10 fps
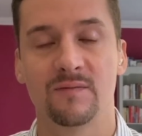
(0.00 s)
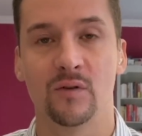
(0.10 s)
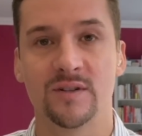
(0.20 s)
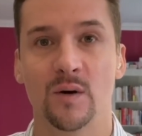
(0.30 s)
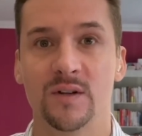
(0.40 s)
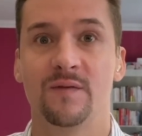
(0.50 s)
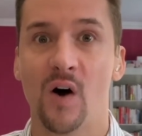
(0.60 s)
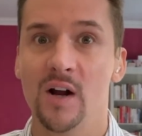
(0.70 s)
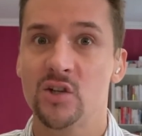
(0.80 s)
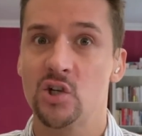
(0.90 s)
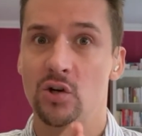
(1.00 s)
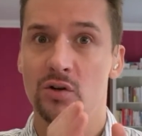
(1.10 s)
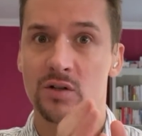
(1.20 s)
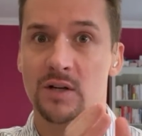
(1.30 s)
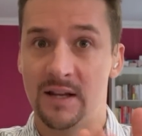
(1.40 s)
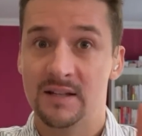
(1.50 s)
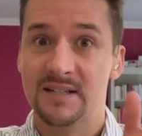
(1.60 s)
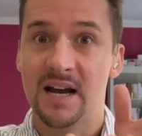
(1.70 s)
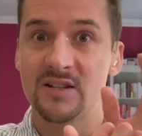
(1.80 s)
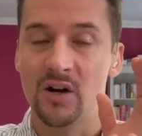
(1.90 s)
For, so it's fine tuned, in this
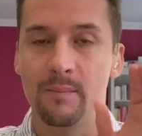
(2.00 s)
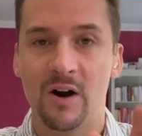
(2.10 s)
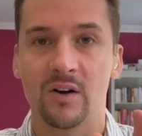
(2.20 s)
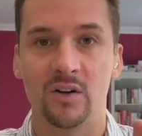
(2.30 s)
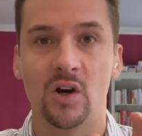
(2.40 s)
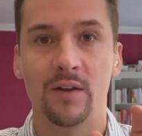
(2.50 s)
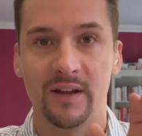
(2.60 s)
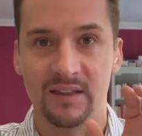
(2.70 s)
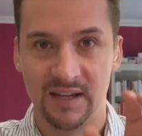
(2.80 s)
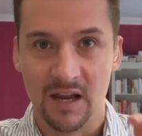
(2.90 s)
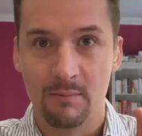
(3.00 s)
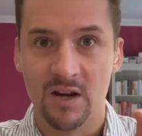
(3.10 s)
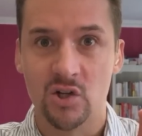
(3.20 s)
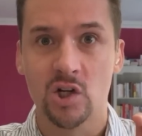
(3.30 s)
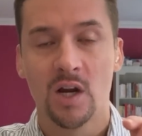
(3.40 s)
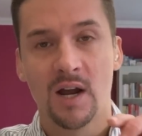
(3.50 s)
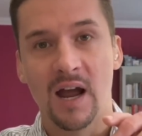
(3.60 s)
case on American Gothic, the image,